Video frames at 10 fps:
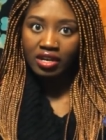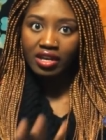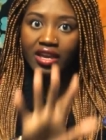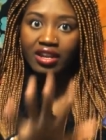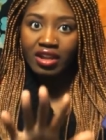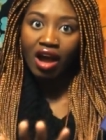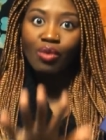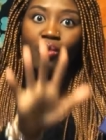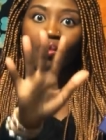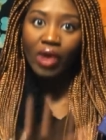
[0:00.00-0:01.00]

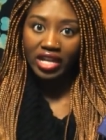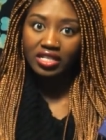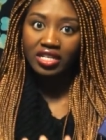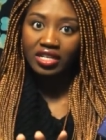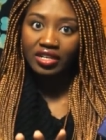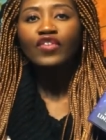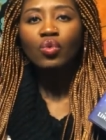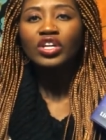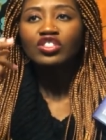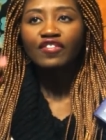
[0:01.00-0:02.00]
cannot wait for
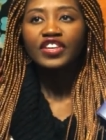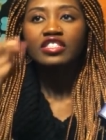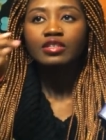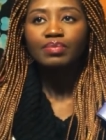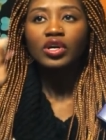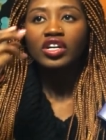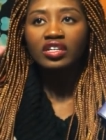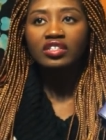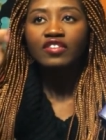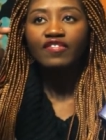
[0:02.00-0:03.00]
What's Her Face's book
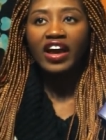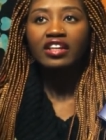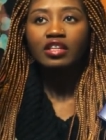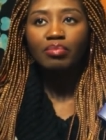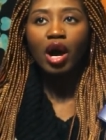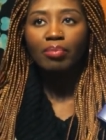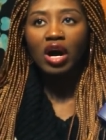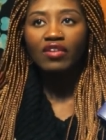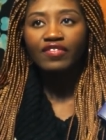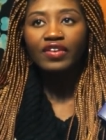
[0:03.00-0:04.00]
to finally pop
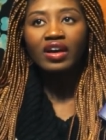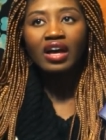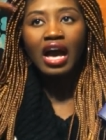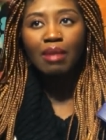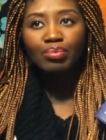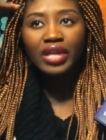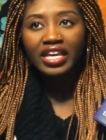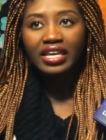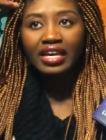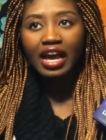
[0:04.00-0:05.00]
off. I'm
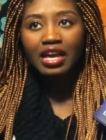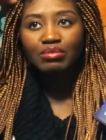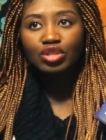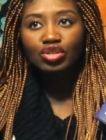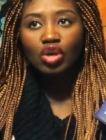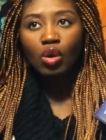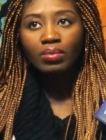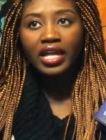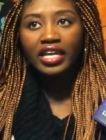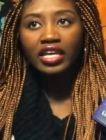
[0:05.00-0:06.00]
blanking. I am so
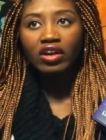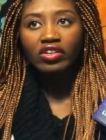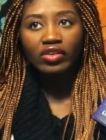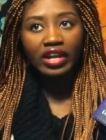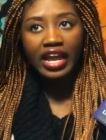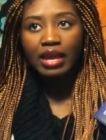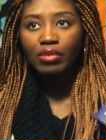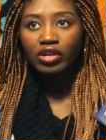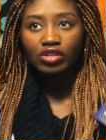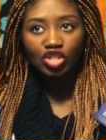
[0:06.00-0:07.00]
blanking on her name,
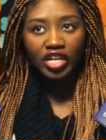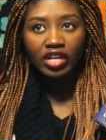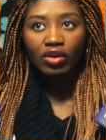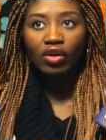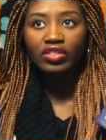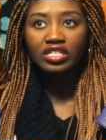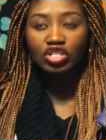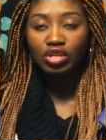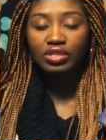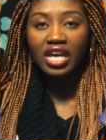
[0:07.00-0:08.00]
on her channel. This is
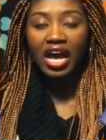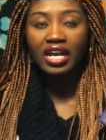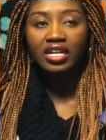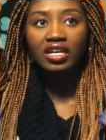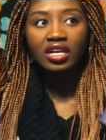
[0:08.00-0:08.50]
so sad.